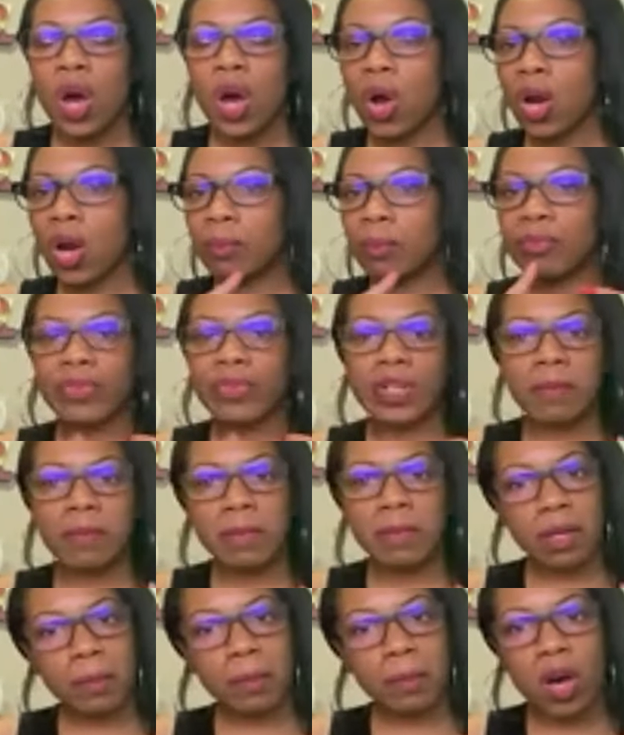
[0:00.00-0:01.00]
are
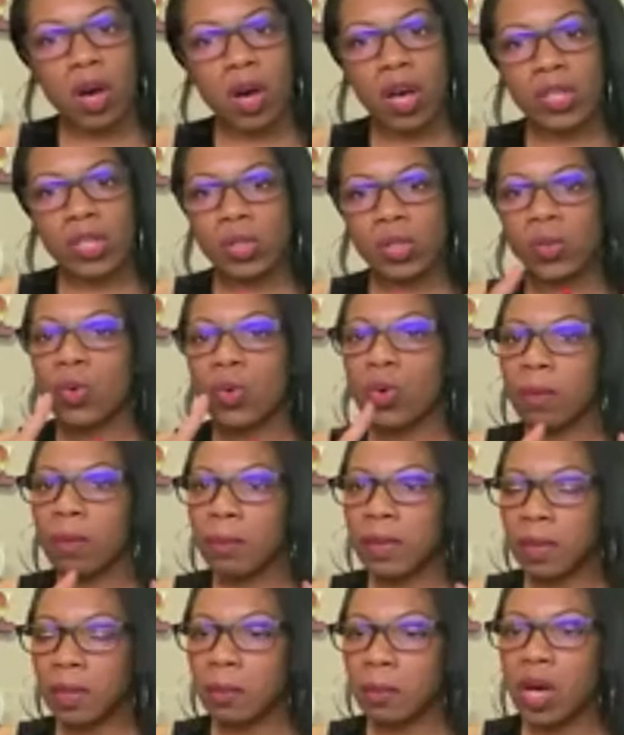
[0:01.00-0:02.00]
premenopausal or
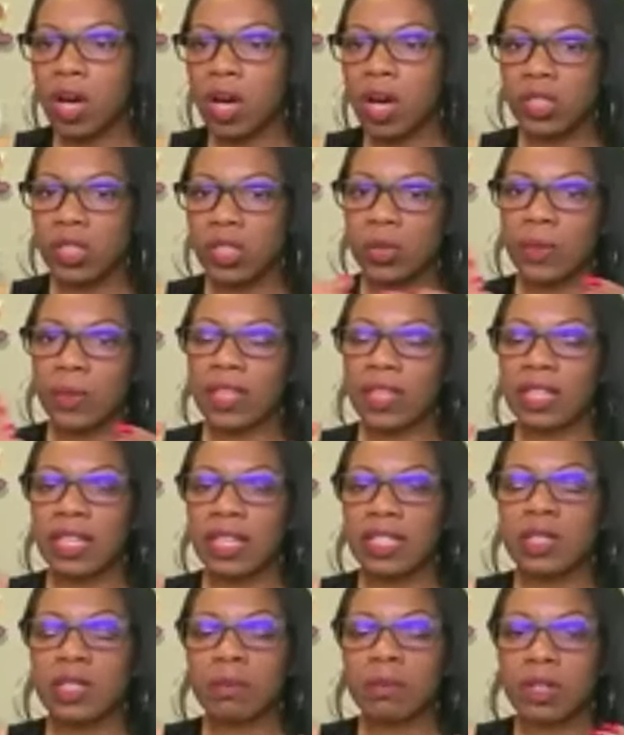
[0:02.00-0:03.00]
menopausal and they
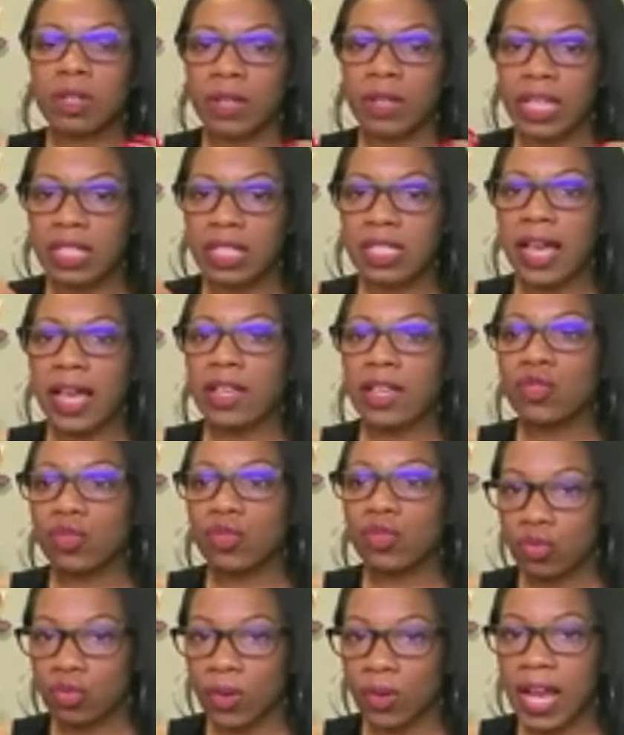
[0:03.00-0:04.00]
experience
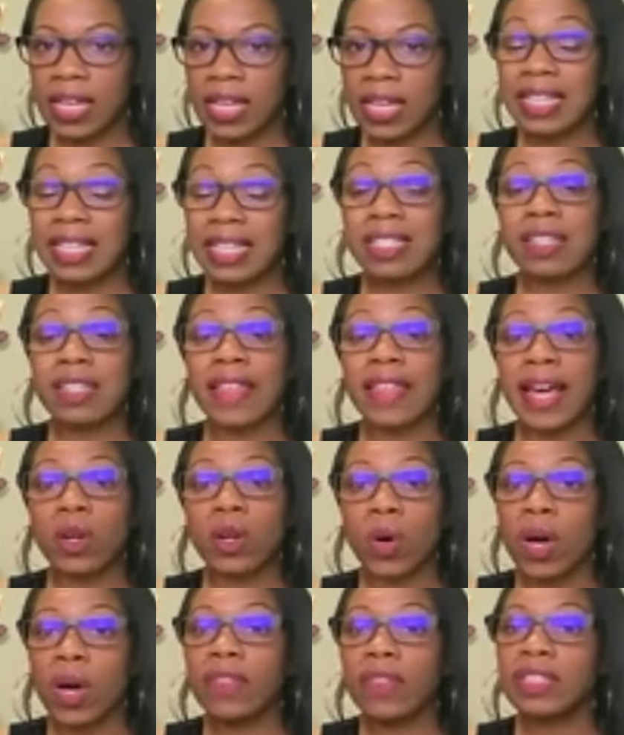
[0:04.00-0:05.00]
extra dryness that
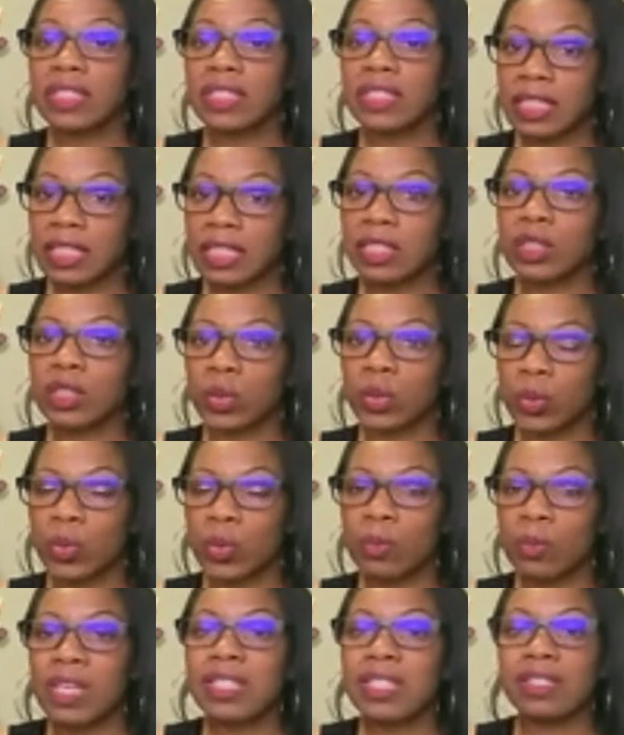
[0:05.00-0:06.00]
on the daily
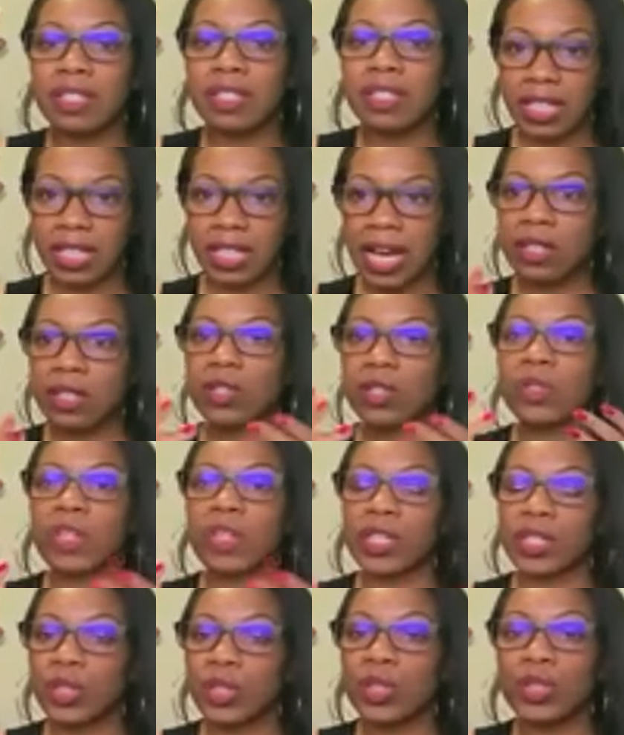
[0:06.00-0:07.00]
lube is designed so
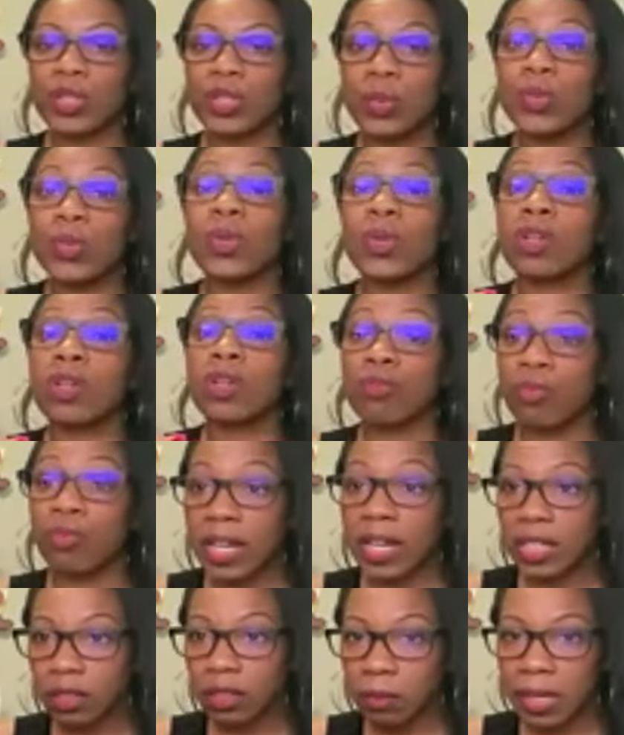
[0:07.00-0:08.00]
that you can use on a
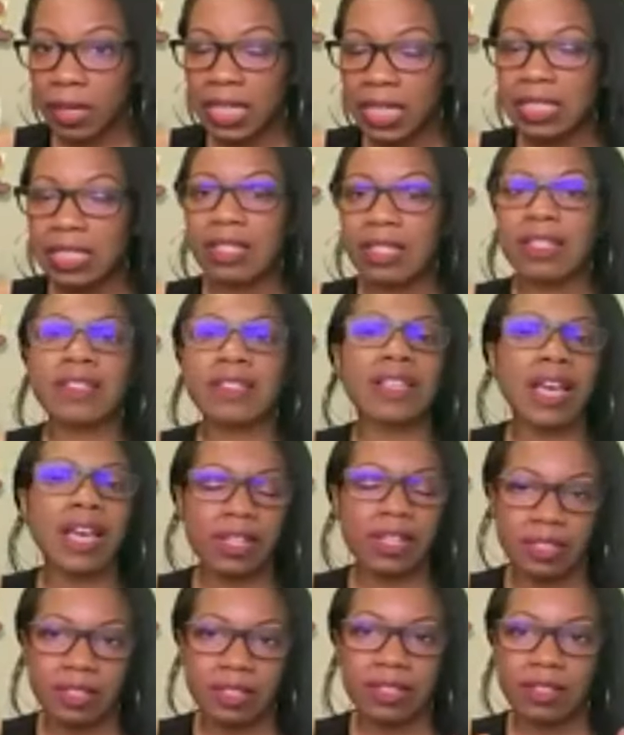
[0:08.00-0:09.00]
regular basis
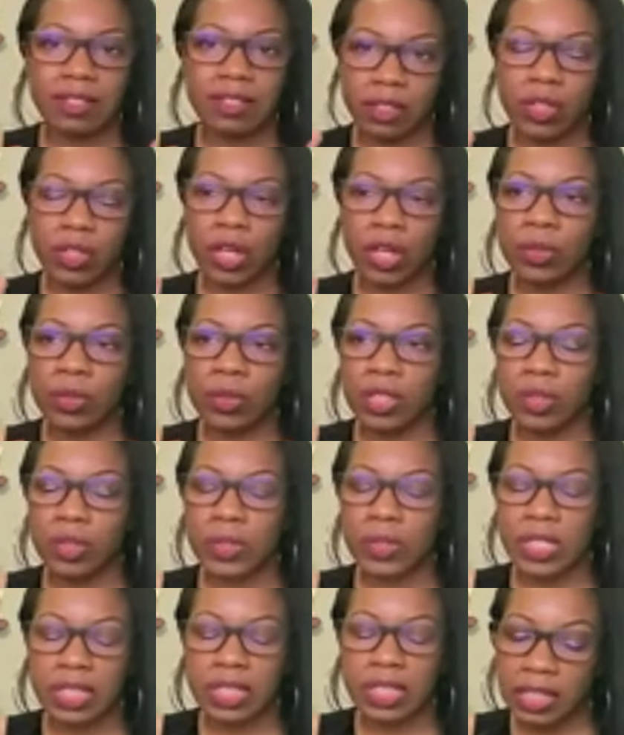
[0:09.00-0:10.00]
and is you know you can
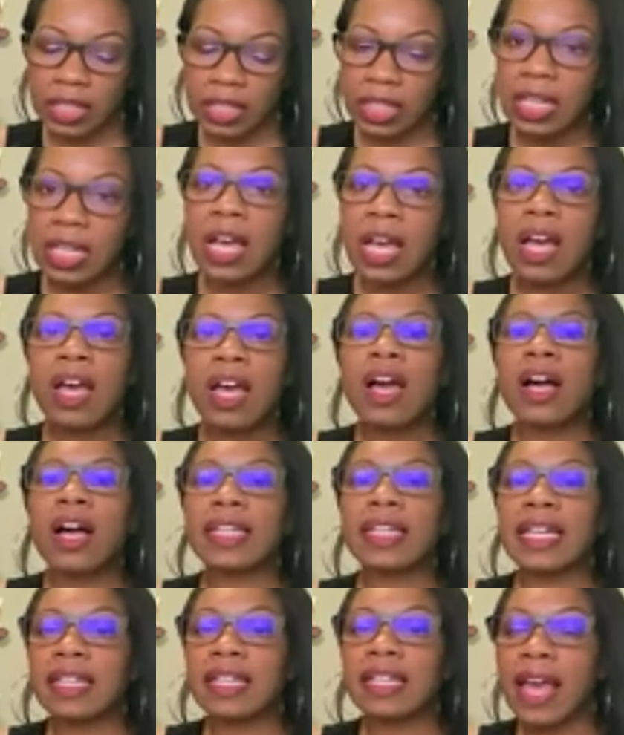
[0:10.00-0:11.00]
use it daily
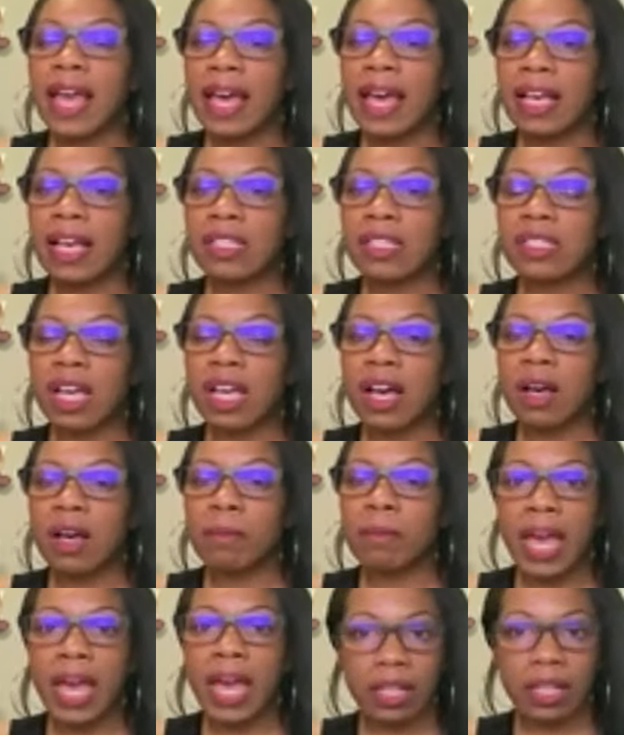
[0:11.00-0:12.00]
again it has
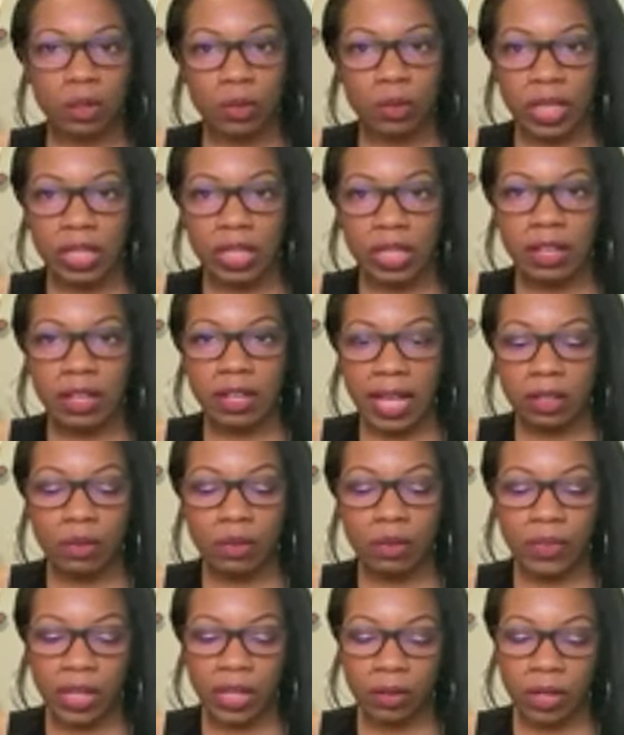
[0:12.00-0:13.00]
um, aloe in it
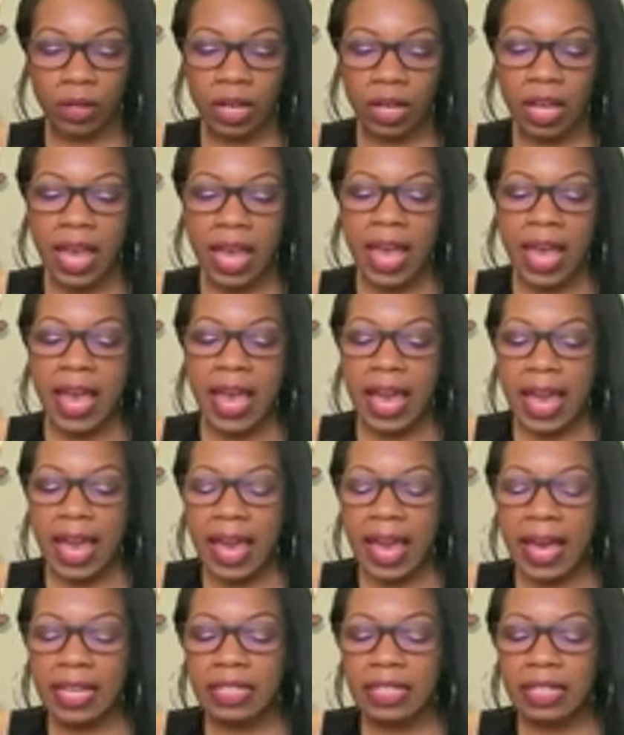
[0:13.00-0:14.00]
aloe vera
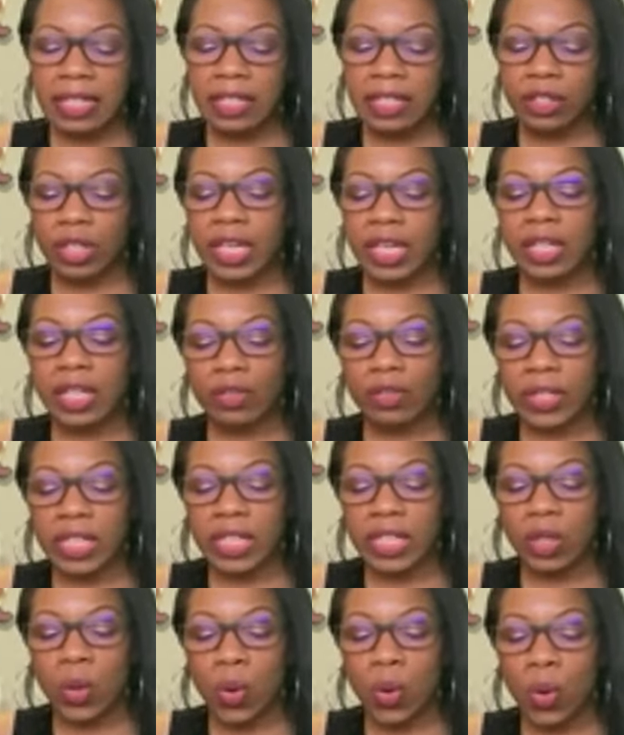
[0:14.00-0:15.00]
and an
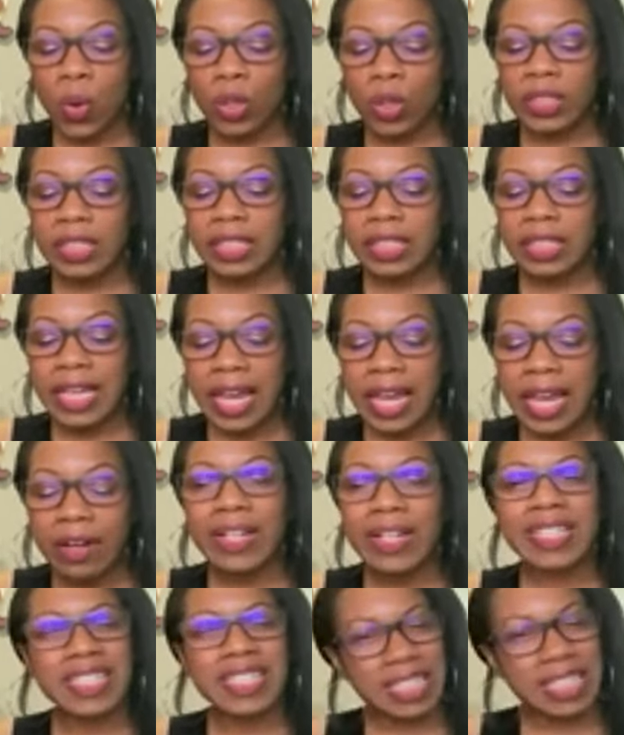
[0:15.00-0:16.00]
ingredient called
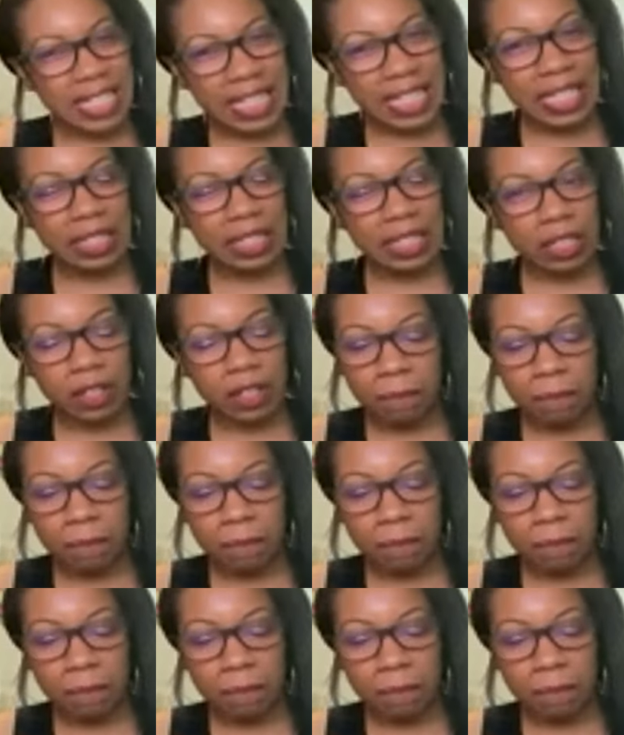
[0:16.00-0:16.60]
carrageenan.